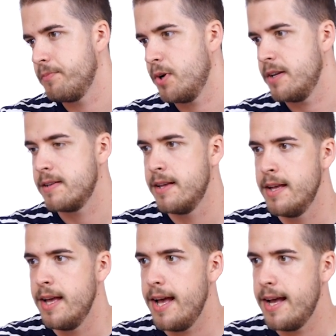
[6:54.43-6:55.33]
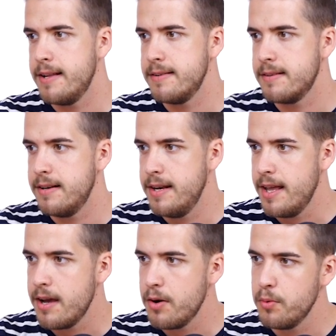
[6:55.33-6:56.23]
Right, and
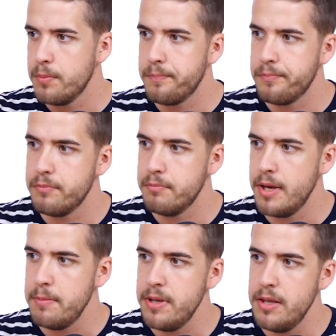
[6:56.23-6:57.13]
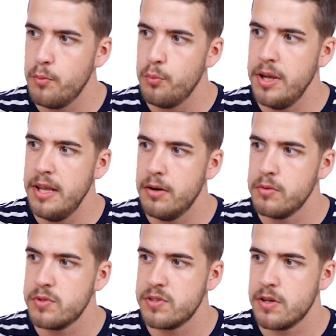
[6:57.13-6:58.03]
now maybe we
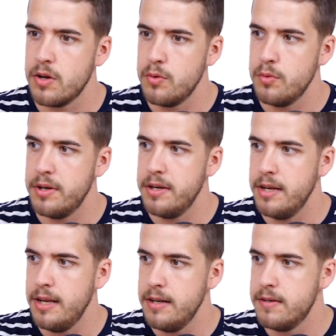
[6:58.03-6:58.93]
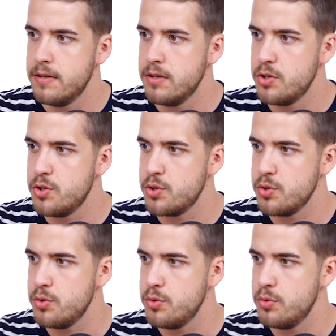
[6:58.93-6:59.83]
also need
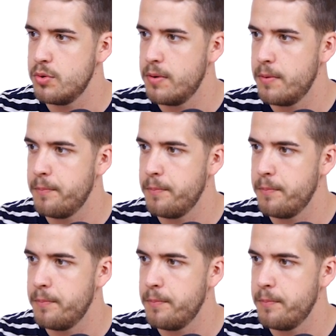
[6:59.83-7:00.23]
to,